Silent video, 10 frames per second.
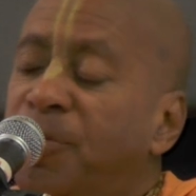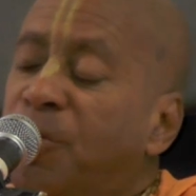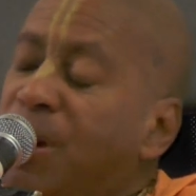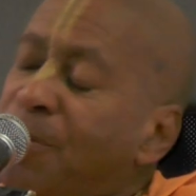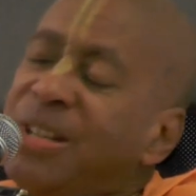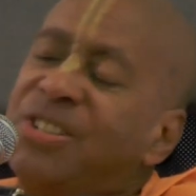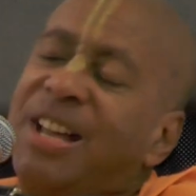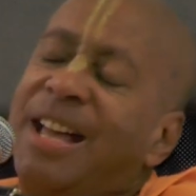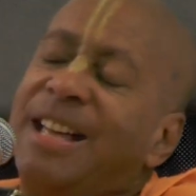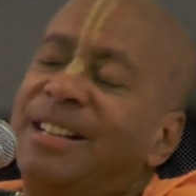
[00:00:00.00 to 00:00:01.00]
When we
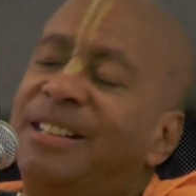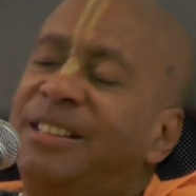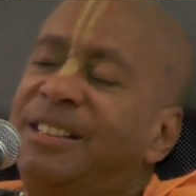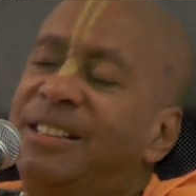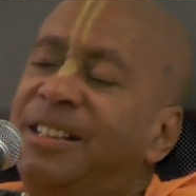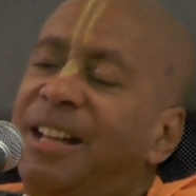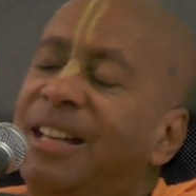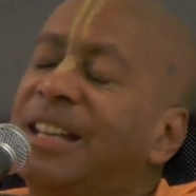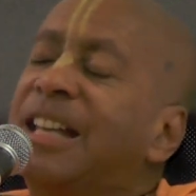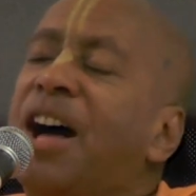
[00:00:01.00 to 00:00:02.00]
say
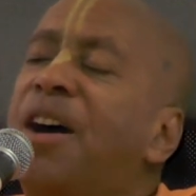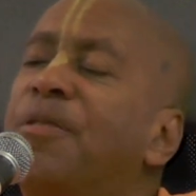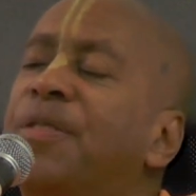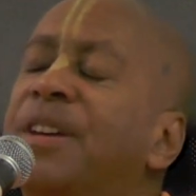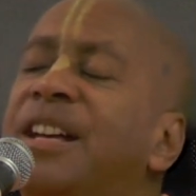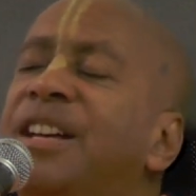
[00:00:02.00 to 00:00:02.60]
love